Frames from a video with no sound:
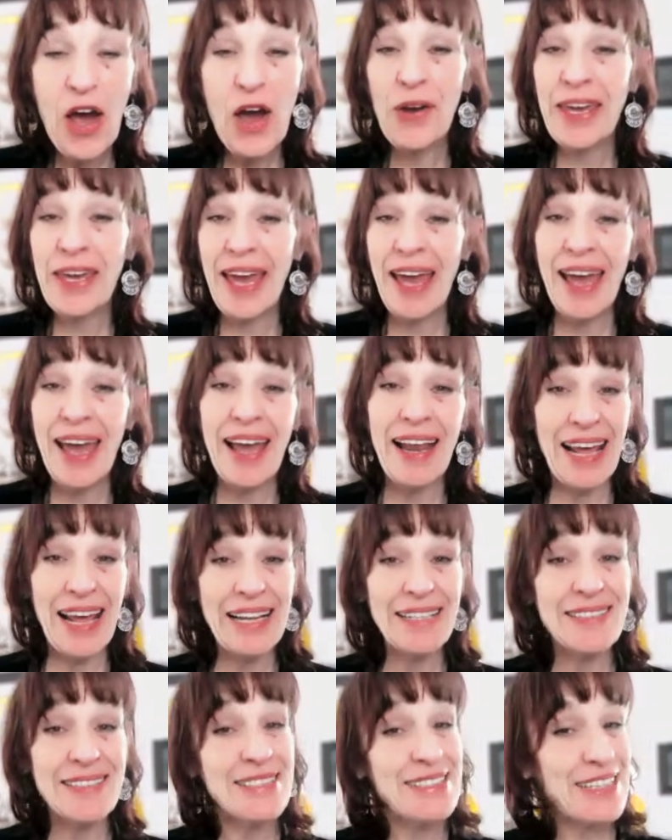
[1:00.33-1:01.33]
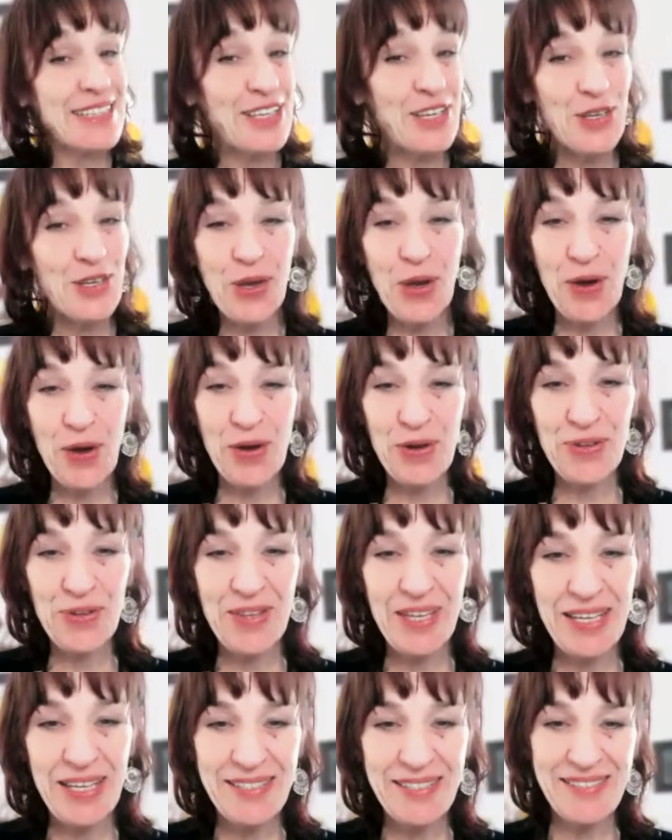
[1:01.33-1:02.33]
Okay, let's
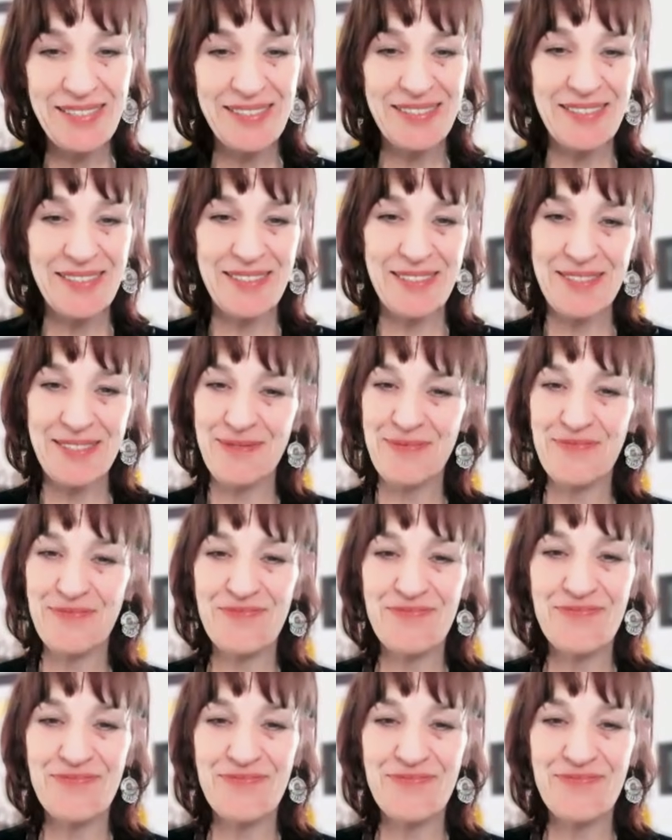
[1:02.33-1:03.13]
decode this.